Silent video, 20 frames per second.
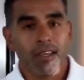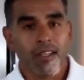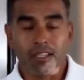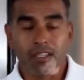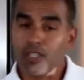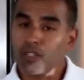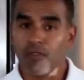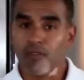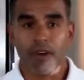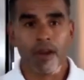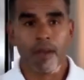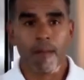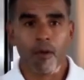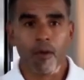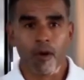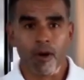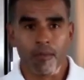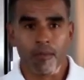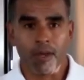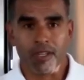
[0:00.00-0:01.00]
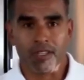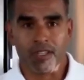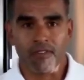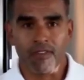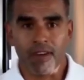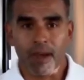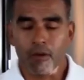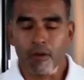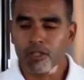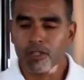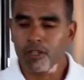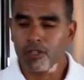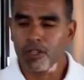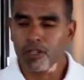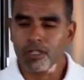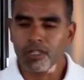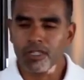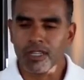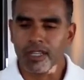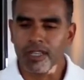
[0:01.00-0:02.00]
This is very important because if I was to
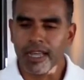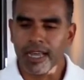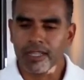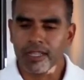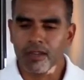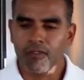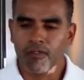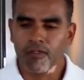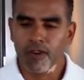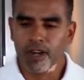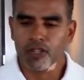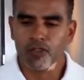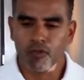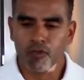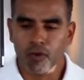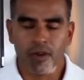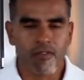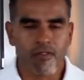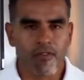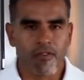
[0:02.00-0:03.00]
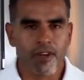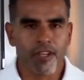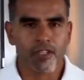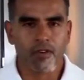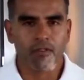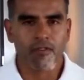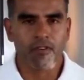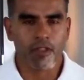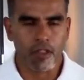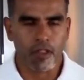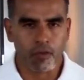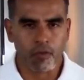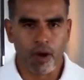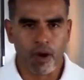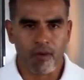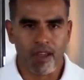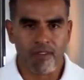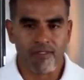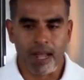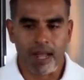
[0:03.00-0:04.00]
just select fresh food and freezer for the
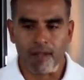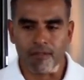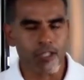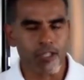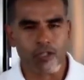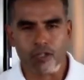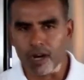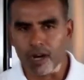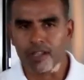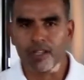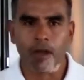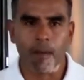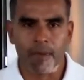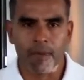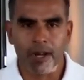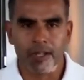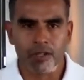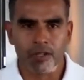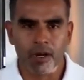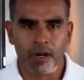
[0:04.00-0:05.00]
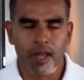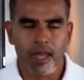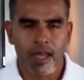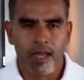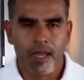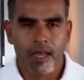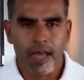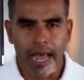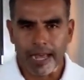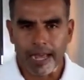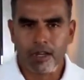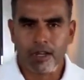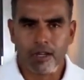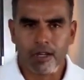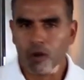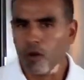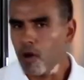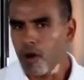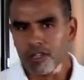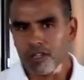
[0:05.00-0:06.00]
3-way valve and start the compressor, I
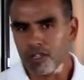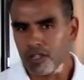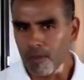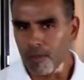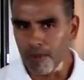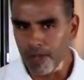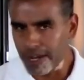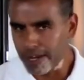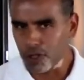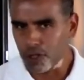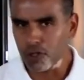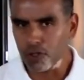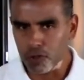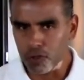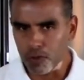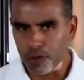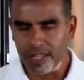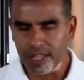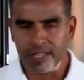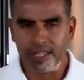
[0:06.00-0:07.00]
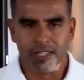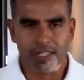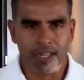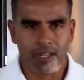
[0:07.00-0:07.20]
could cause some issues within the